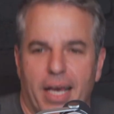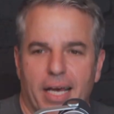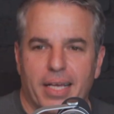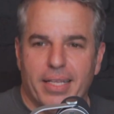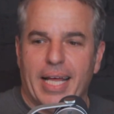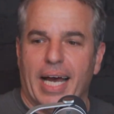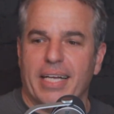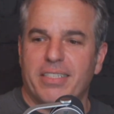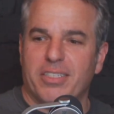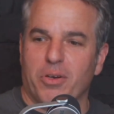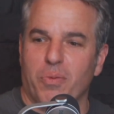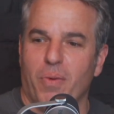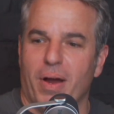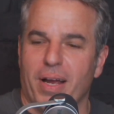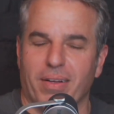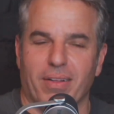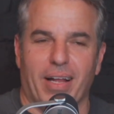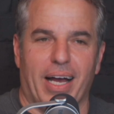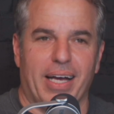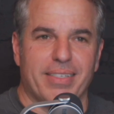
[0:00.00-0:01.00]
that's your
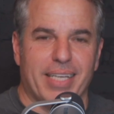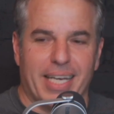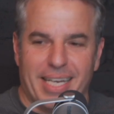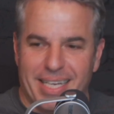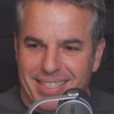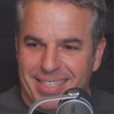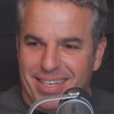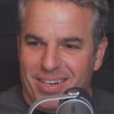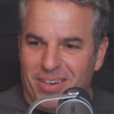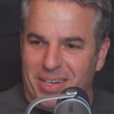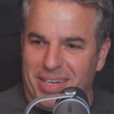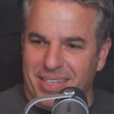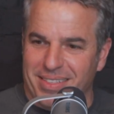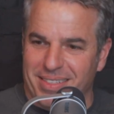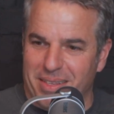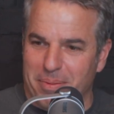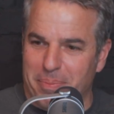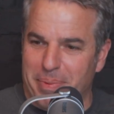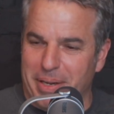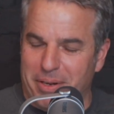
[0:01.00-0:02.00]
wine glass. I can tell because
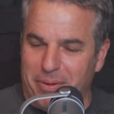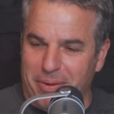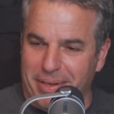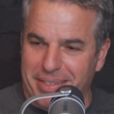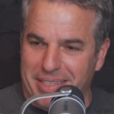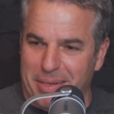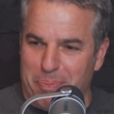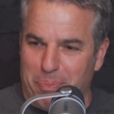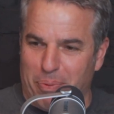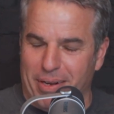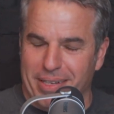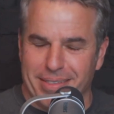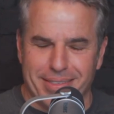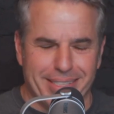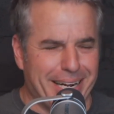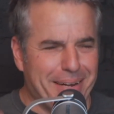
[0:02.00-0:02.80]
of the big greasy prints.